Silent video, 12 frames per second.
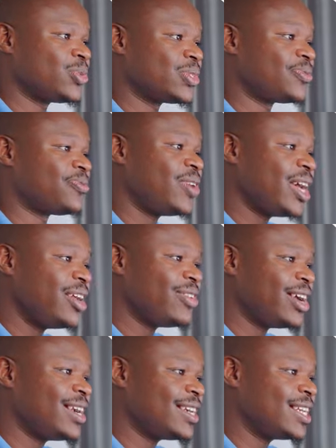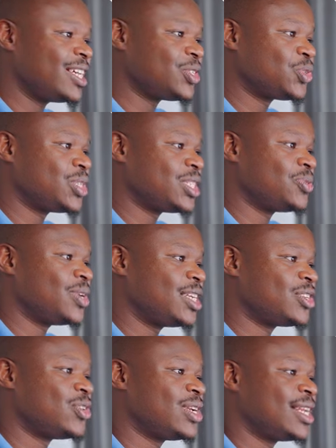was five hundred
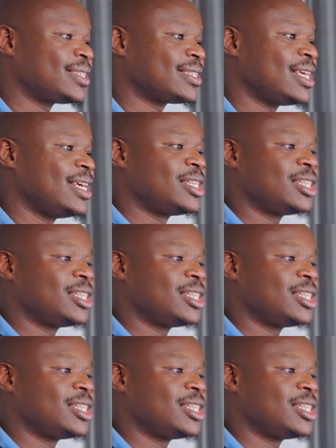twenty-one dollars.